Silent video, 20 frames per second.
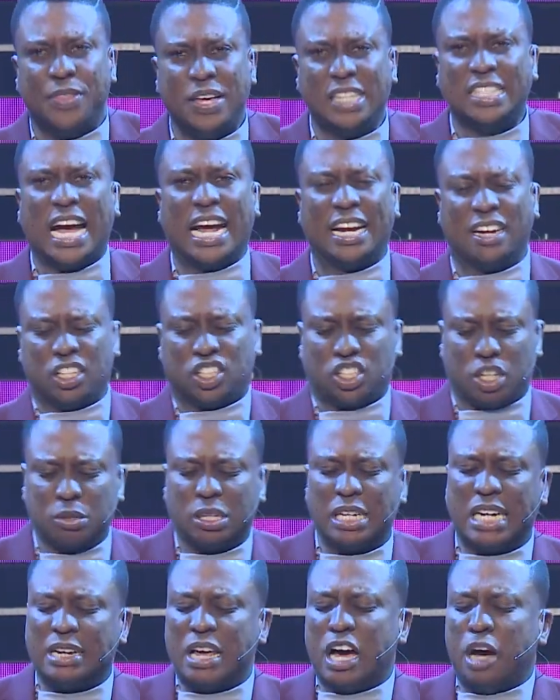These are the
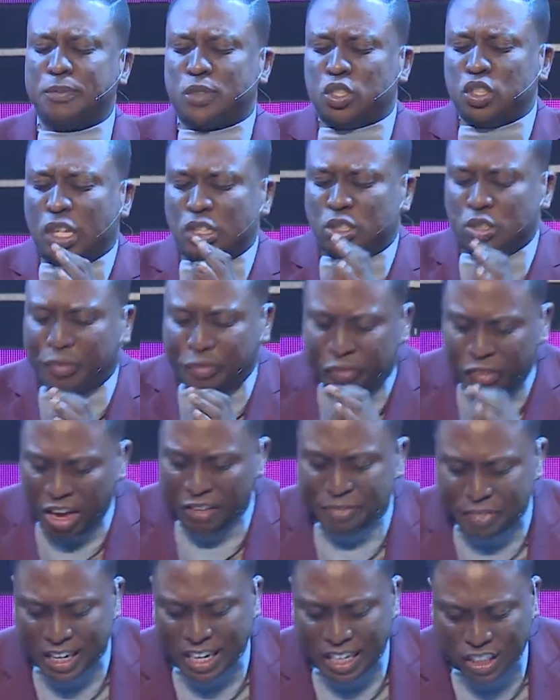scriptures that helps you not to fear
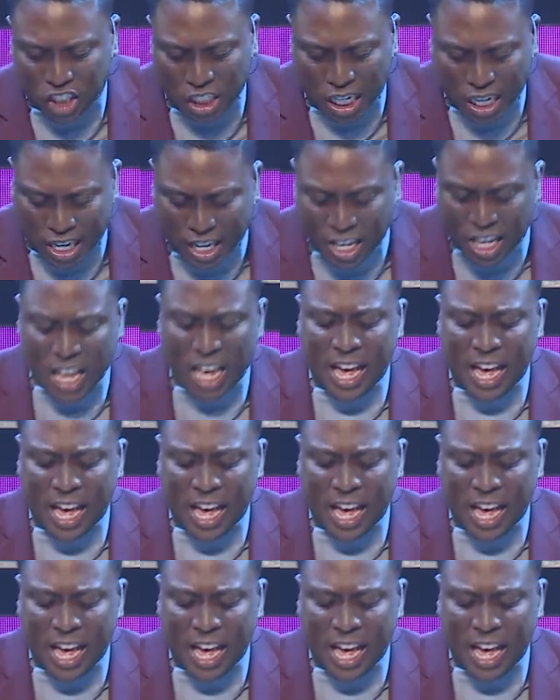financially.